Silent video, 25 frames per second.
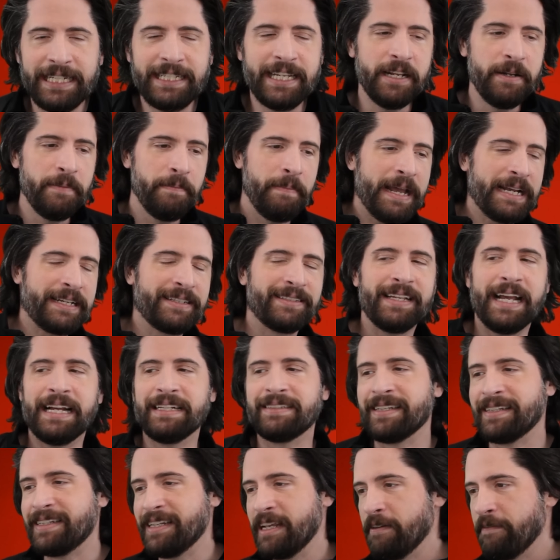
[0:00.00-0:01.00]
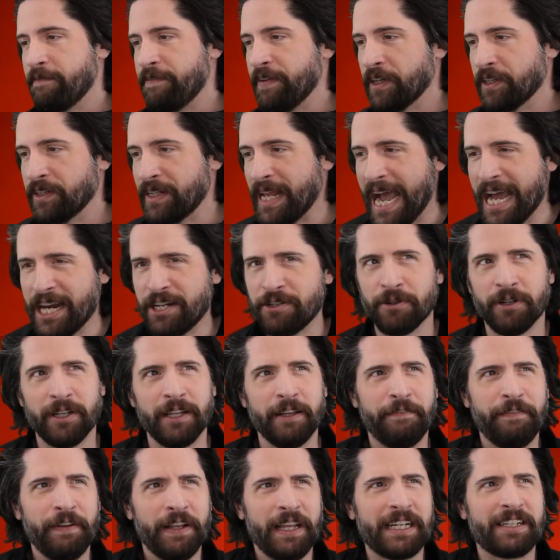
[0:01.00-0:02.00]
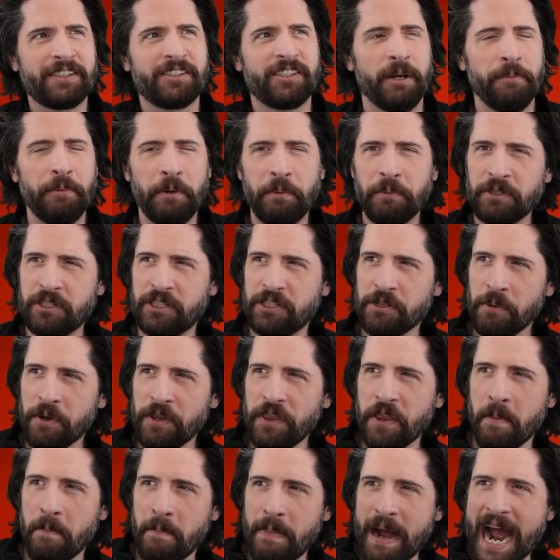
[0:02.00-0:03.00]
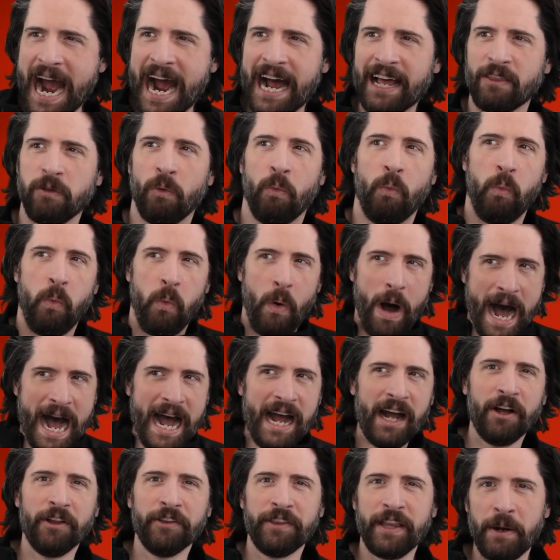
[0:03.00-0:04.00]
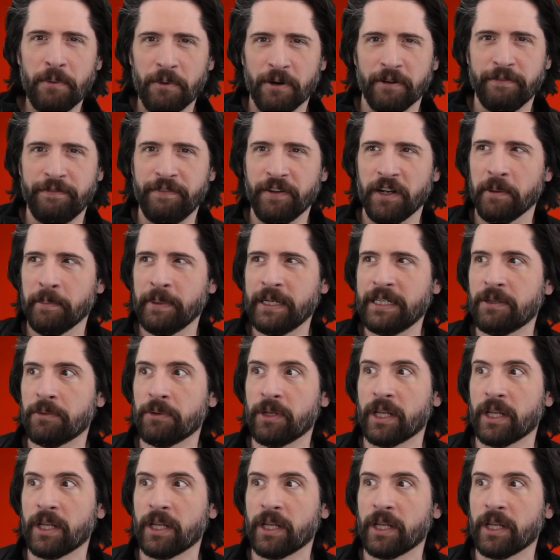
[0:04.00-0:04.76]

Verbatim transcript: It didn't make sense, it didn't feel natural. It felt like someone was doing the math while they were filming.